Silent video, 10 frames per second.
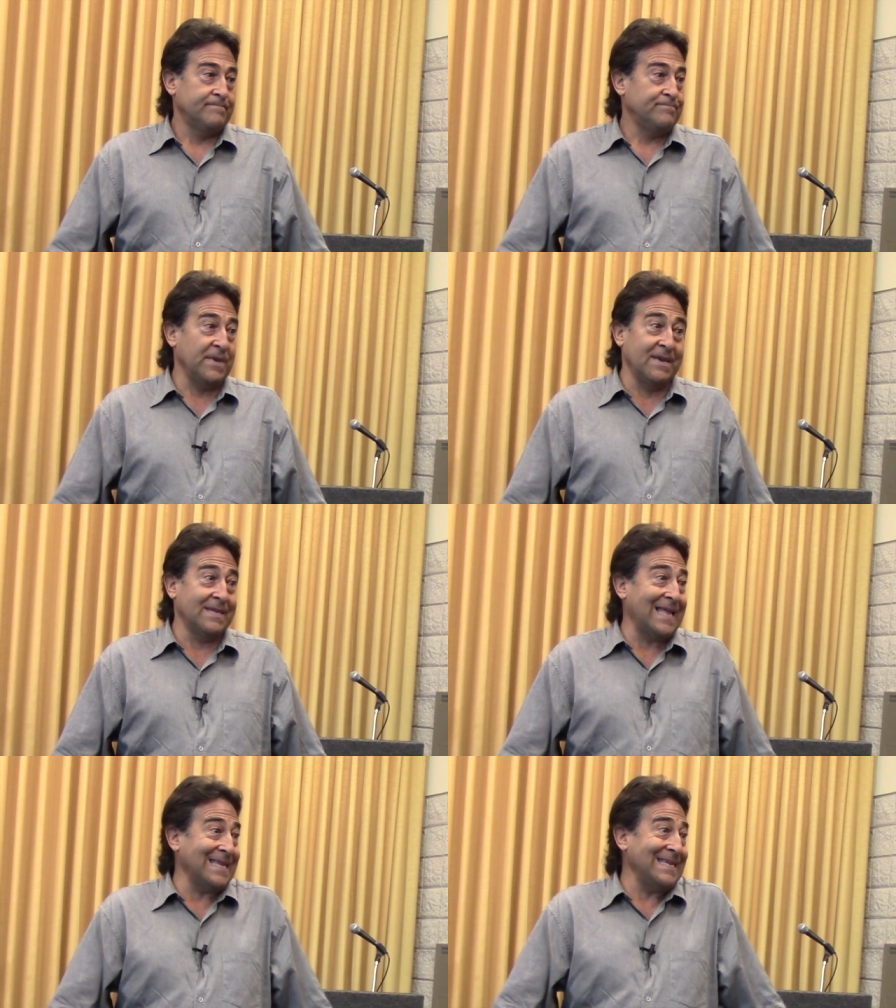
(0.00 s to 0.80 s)

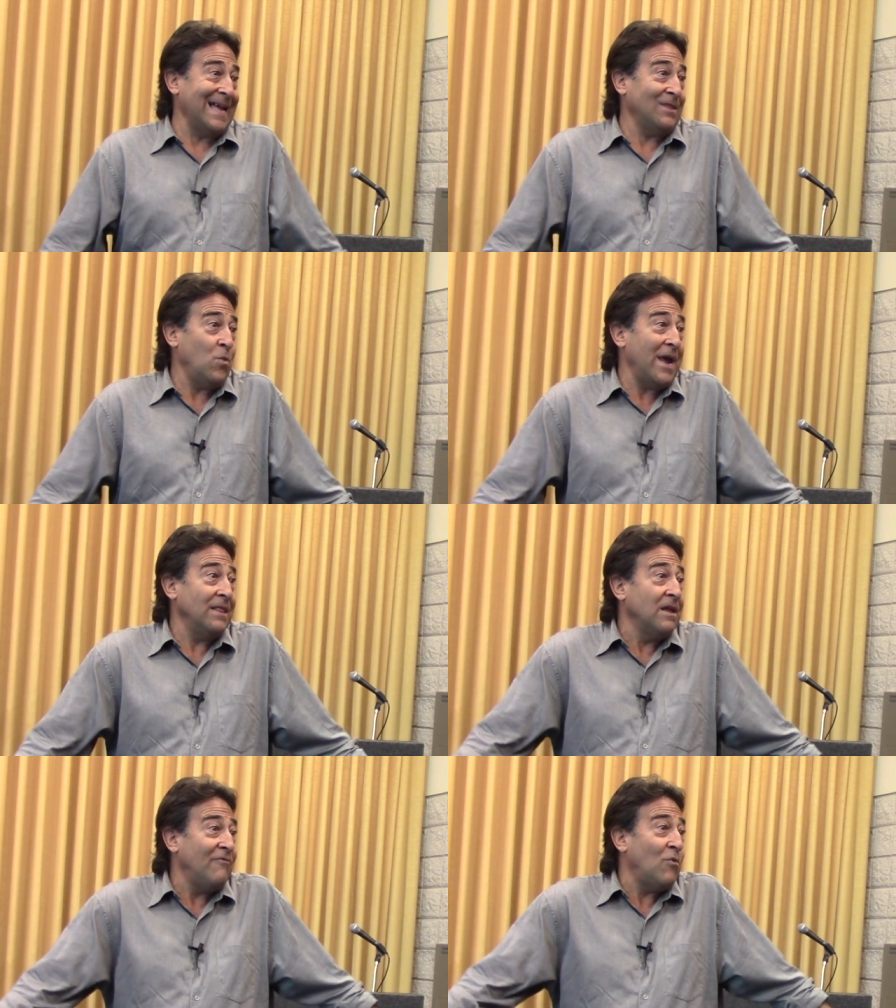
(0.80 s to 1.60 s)
Because that's not the way
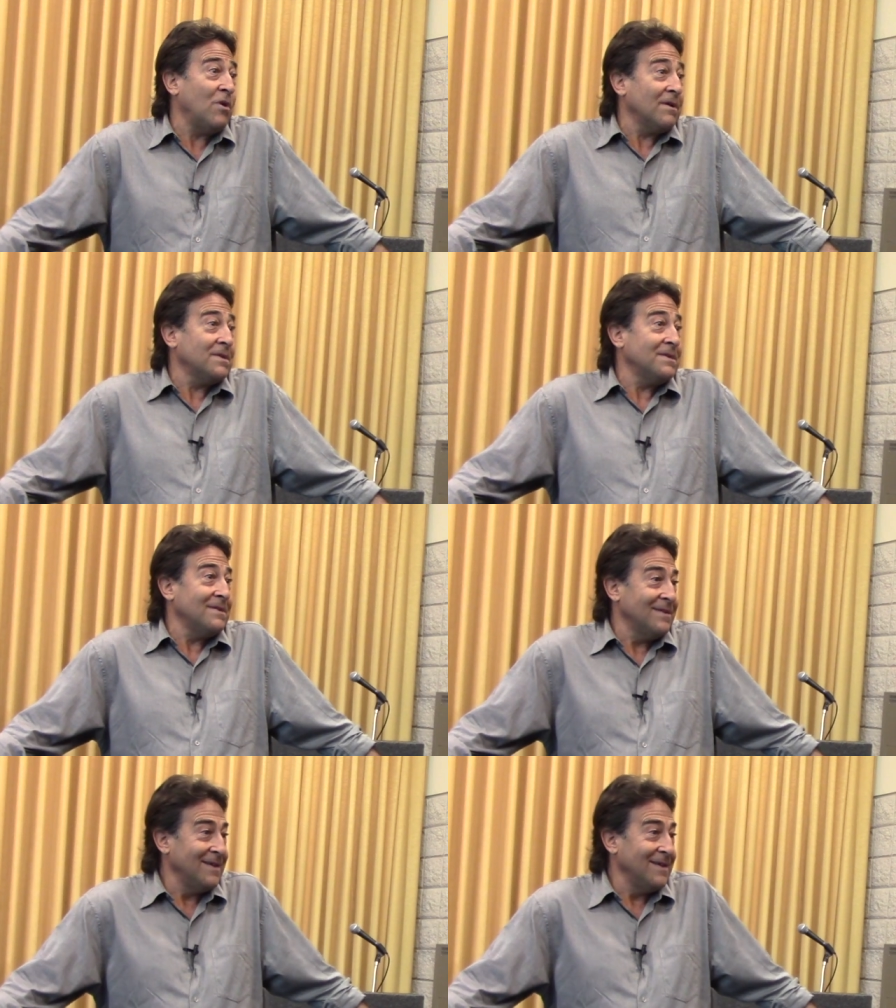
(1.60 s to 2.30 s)
love works.